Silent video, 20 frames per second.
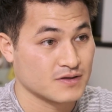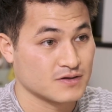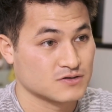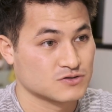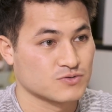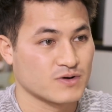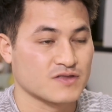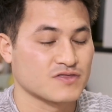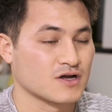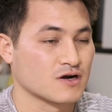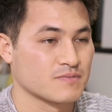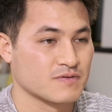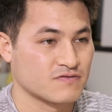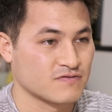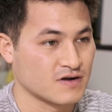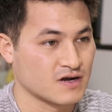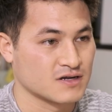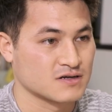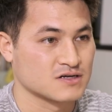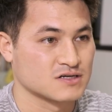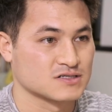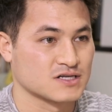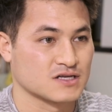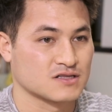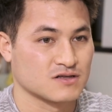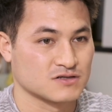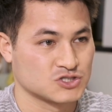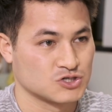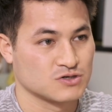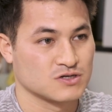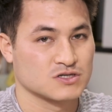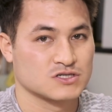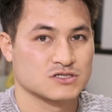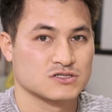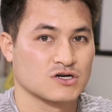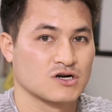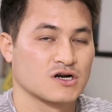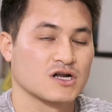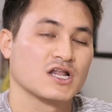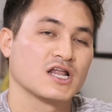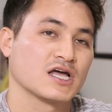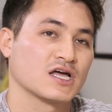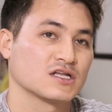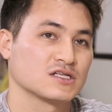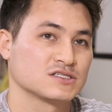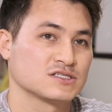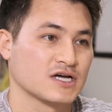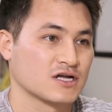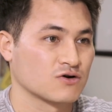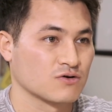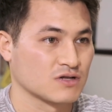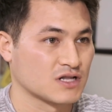So I thought it'd be fine because like the shooting started at like 10 or